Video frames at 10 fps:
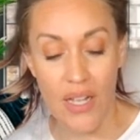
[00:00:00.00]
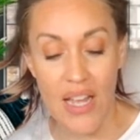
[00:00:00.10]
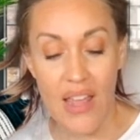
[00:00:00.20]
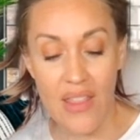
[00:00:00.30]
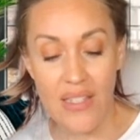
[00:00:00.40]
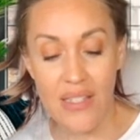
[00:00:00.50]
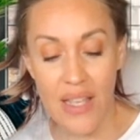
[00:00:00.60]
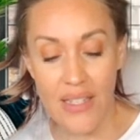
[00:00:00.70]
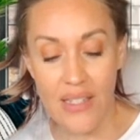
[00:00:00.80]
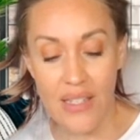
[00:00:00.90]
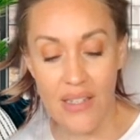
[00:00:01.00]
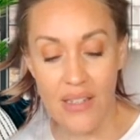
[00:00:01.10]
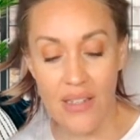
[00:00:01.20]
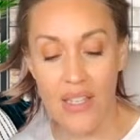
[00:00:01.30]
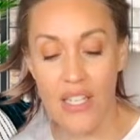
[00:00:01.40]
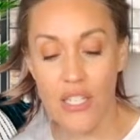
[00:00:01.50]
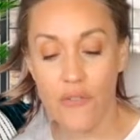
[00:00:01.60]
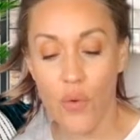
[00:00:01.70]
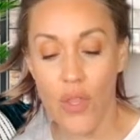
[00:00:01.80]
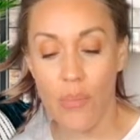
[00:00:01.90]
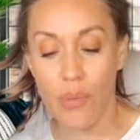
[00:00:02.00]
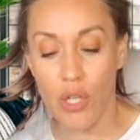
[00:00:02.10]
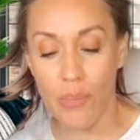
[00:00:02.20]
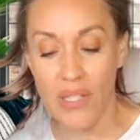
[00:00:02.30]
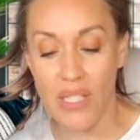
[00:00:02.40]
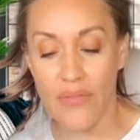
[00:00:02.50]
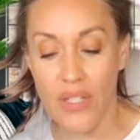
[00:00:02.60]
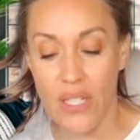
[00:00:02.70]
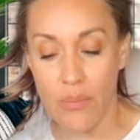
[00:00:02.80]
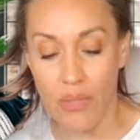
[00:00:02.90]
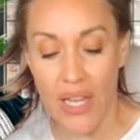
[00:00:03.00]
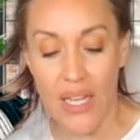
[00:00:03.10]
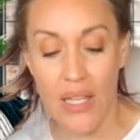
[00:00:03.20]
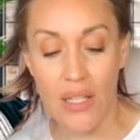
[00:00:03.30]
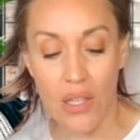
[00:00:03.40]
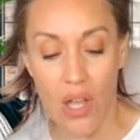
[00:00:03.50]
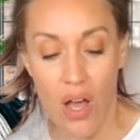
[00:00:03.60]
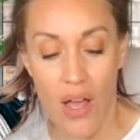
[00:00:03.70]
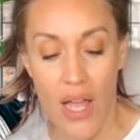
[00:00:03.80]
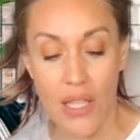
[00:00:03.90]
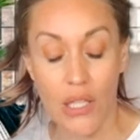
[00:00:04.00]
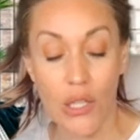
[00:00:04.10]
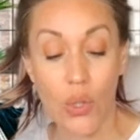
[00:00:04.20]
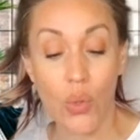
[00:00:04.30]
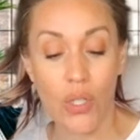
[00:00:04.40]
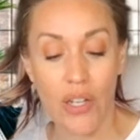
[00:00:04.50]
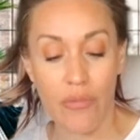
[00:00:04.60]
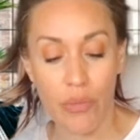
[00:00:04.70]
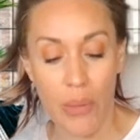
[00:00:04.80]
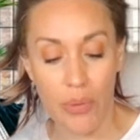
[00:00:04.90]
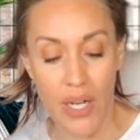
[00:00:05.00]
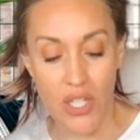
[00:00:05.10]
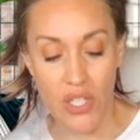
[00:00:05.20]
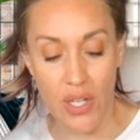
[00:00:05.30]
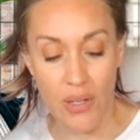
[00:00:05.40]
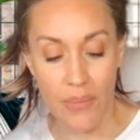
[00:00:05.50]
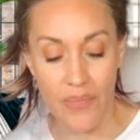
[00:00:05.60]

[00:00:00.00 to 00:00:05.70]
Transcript: This lesson is for the purpose of explaining the law and the lure of preparation.